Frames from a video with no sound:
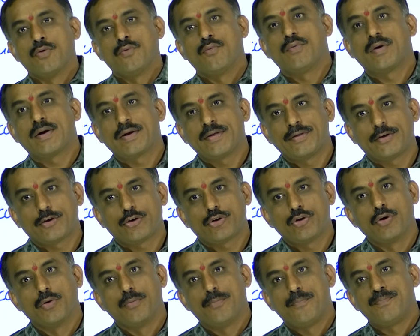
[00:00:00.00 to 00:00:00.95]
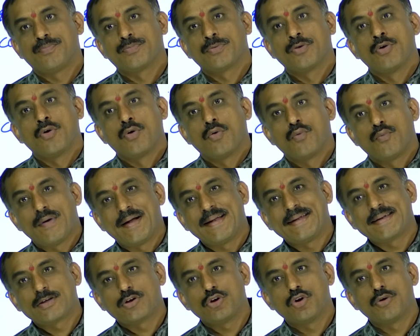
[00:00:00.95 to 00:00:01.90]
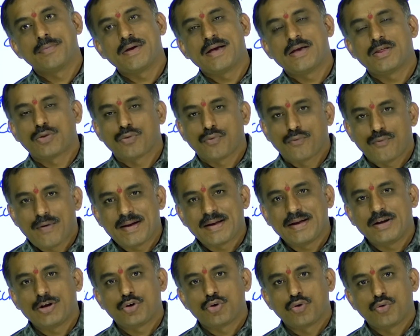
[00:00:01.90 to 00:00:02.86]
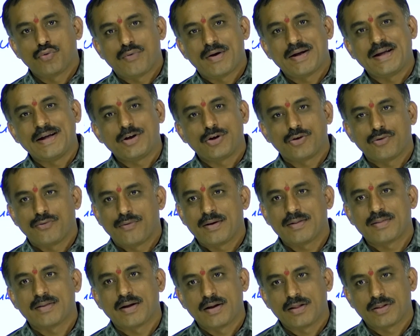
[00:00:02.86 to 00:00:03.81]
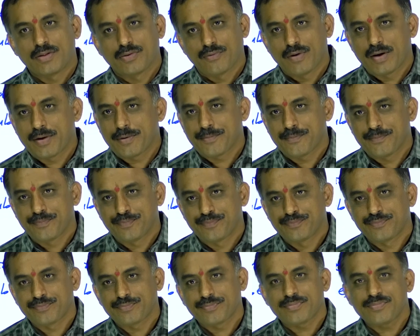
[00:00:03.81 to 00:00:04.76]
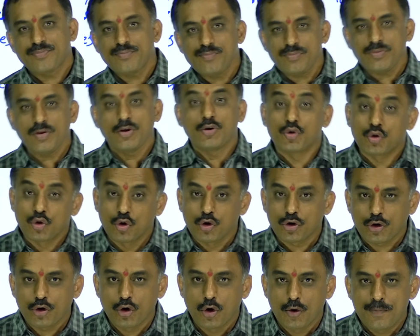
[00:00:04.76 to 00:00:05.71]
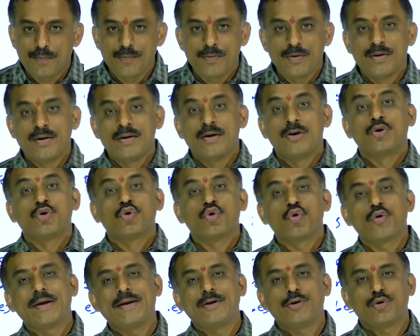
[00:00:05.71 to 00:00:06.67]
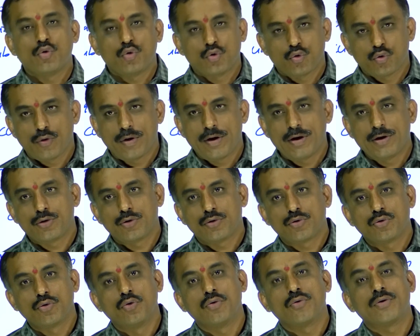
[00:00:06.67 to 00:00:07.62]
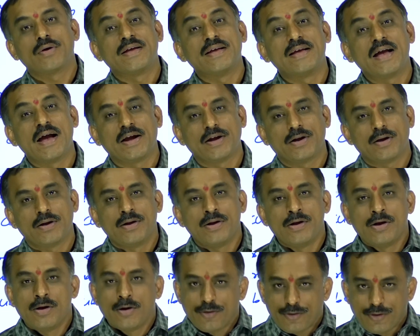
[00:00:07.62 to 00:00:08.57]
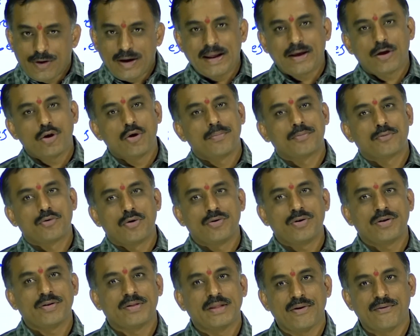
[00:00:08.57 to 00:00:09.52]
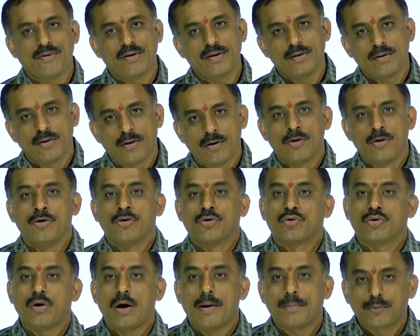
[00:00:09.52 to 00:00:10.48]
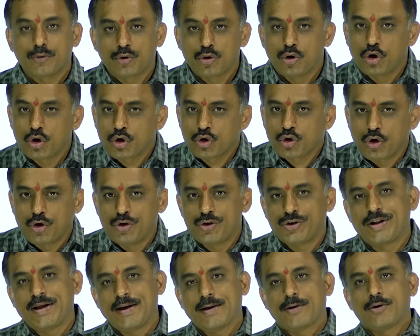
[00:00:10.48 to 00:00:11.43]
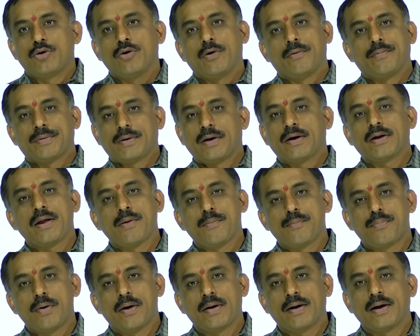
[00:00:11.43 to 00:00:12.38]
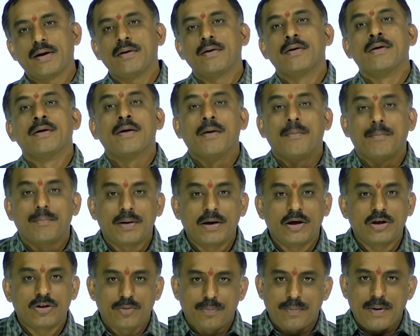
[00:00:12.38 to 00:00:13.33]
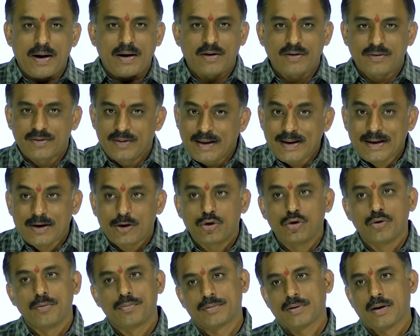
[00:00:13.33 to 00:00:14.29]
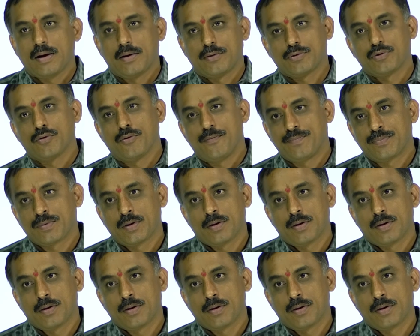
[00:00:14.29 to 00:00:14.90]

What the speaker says: What is a cube? 1 cube is 1 into 1 into 1, that is 1. 2 cube, 2 into 2 into 2, 8. 3 cube, 27. So up to 20 cubes are important. Please practice the cubes also.